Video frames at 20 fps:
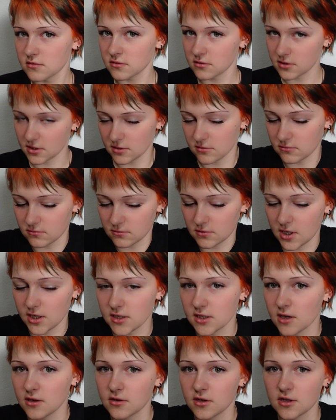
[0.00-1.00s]
You can write
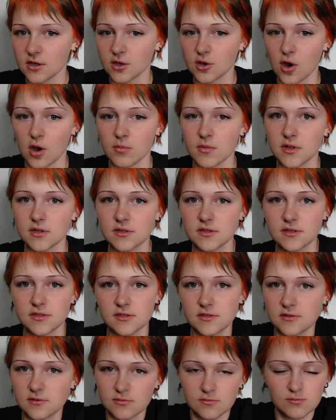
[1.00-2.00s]
down in the
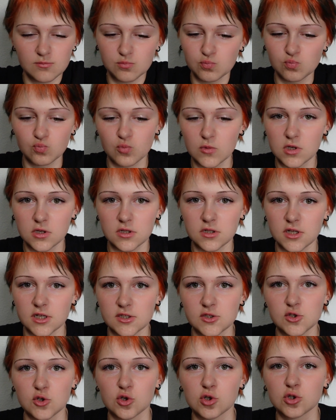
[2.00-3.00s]
comments.
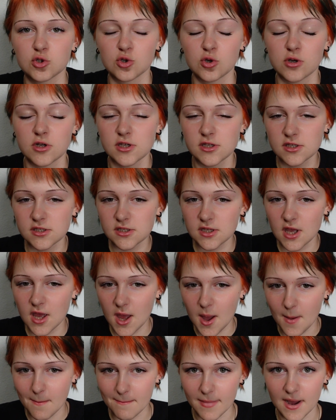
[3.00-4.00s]
That's your choice,
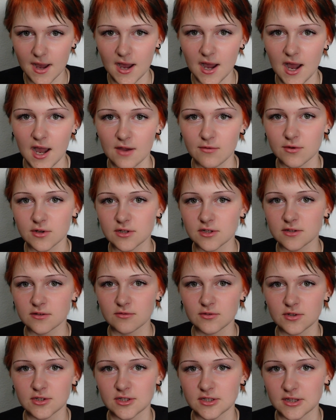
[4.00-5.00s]
but I
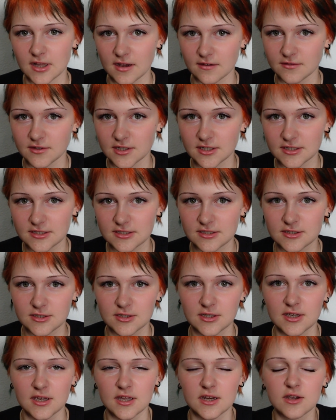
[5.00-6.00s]
really love it.
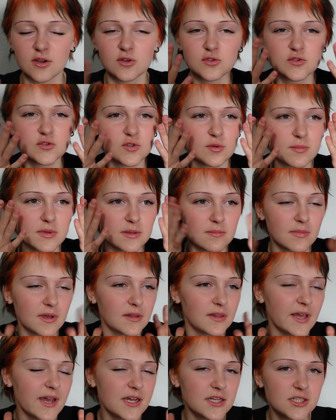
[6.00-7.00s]
And I also made my
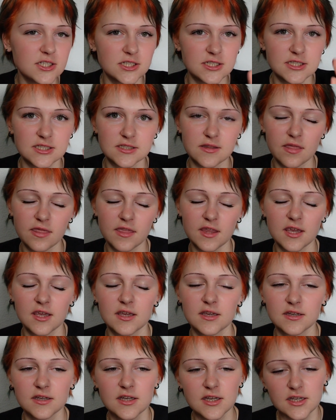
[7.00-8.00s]
lashes and thing,